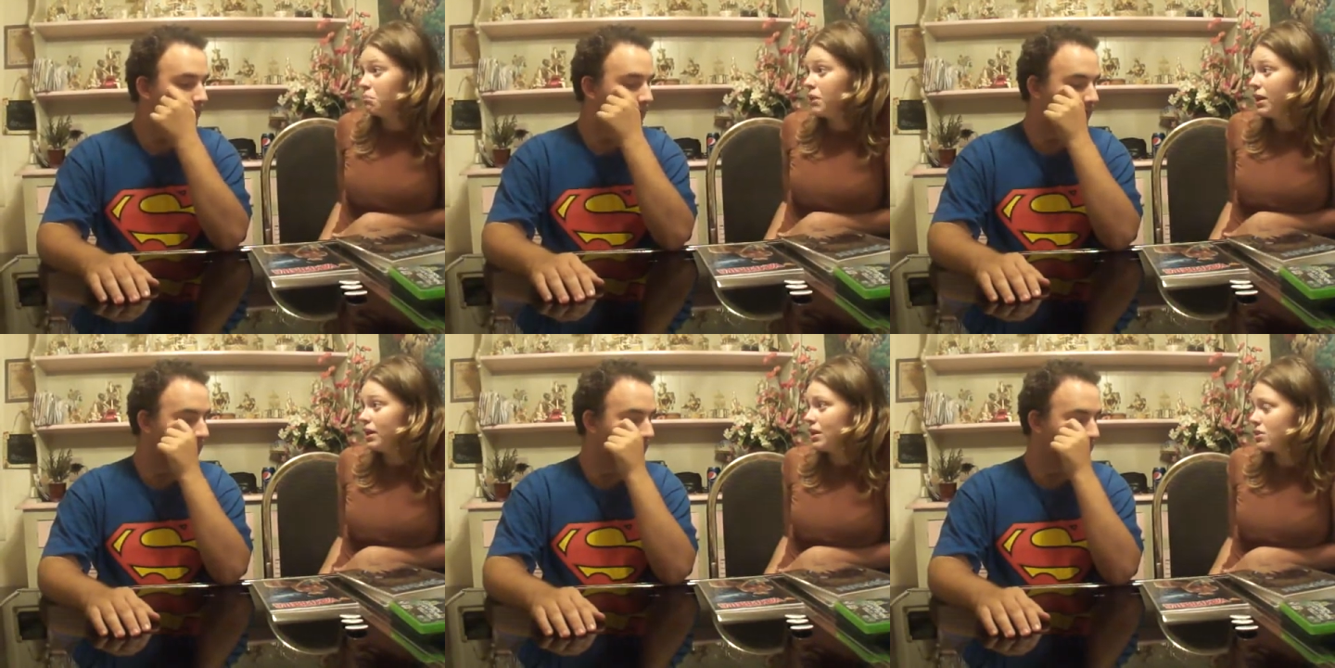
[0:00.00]

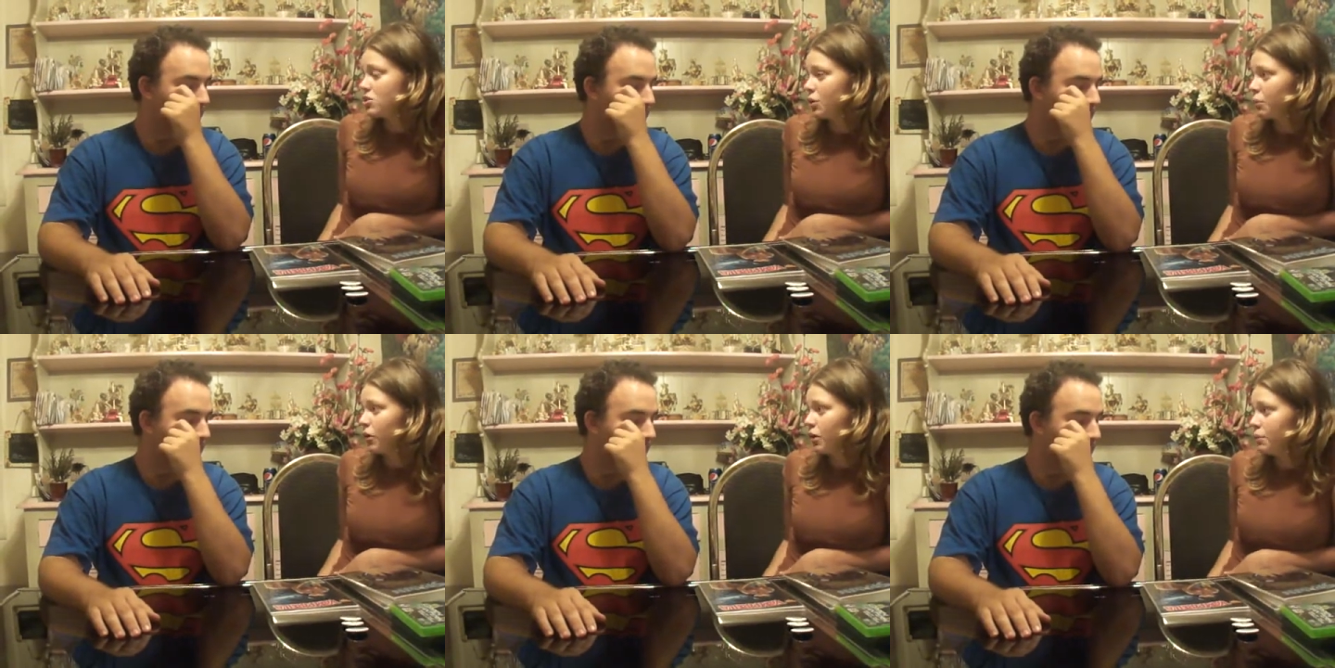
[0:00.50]
Speaker 1: minions are
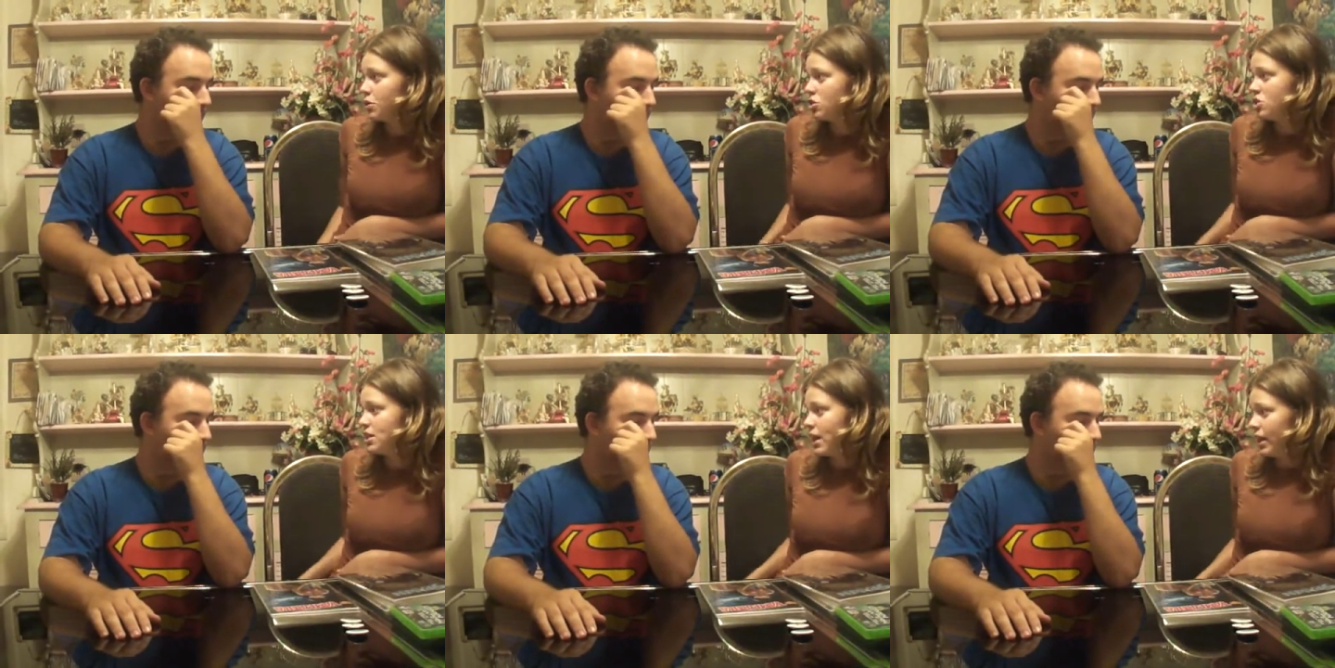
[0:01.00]
pretty much
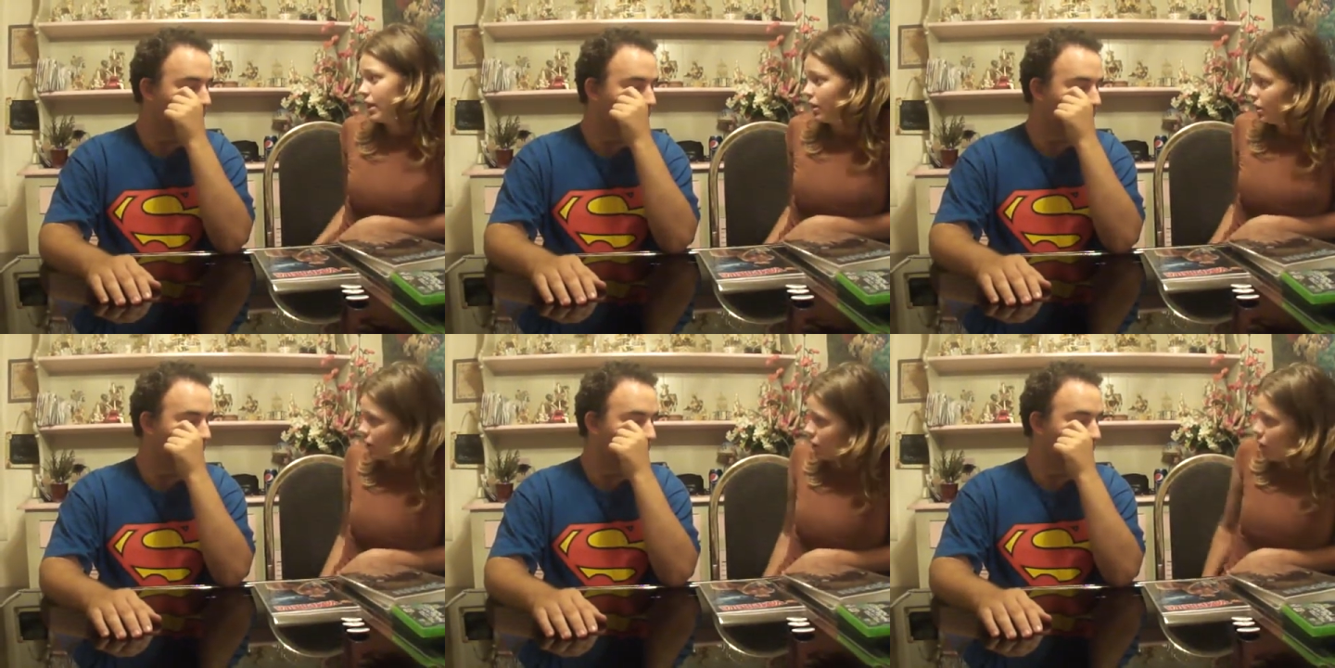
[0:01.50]
dead,
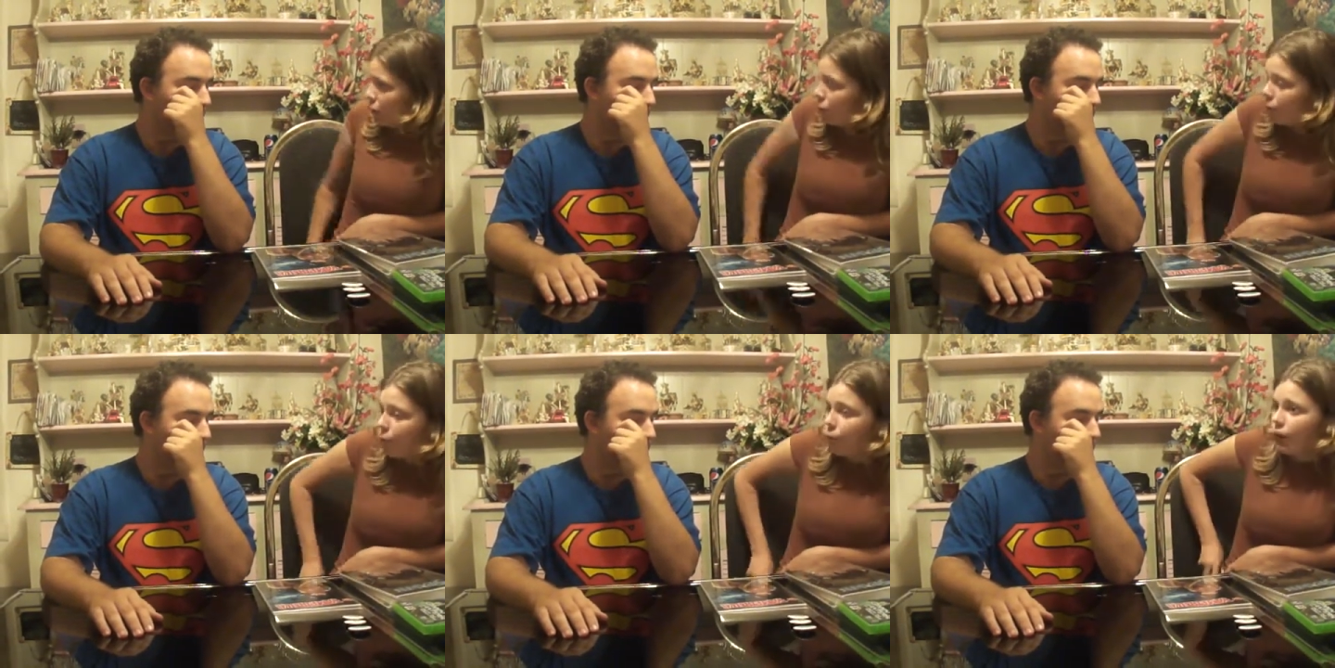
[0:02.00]

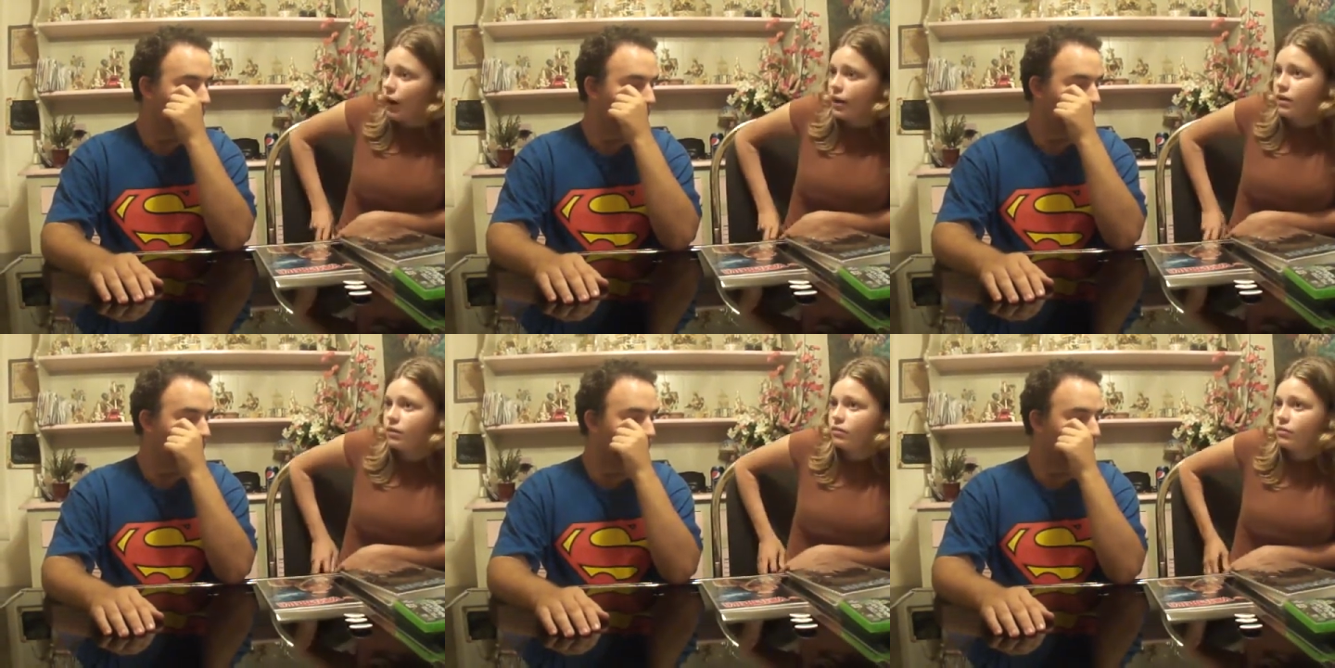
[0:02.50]

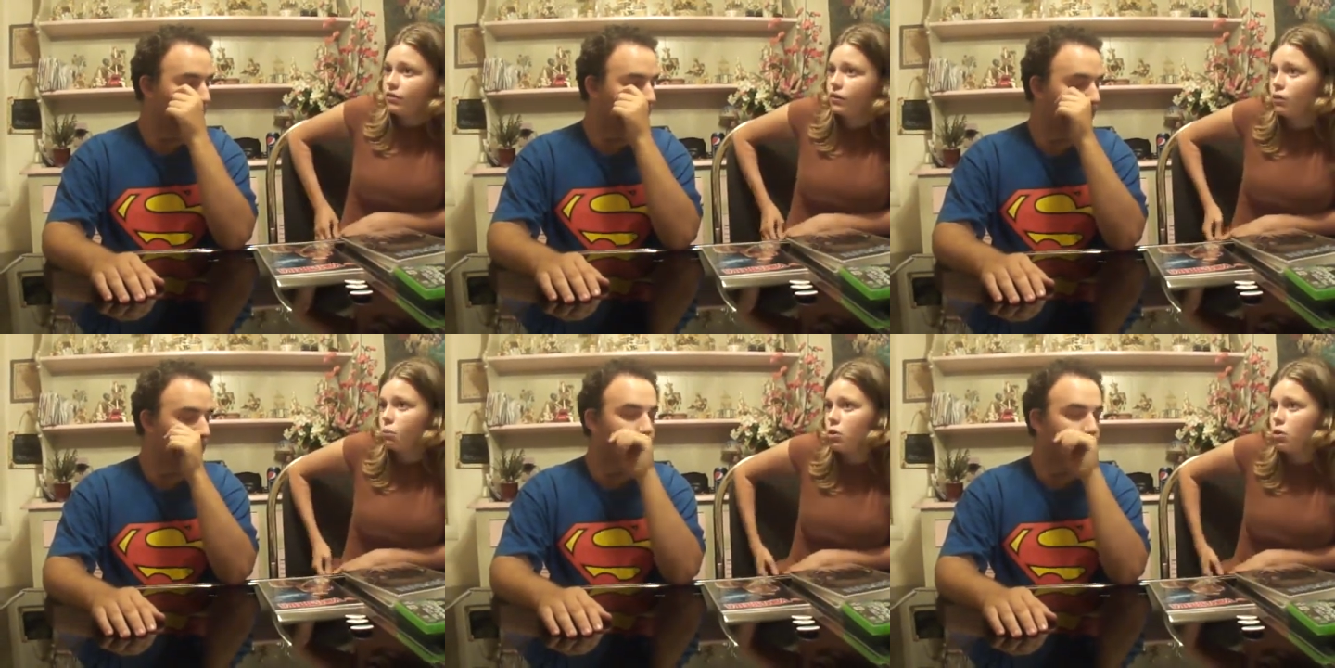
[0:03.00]
but for the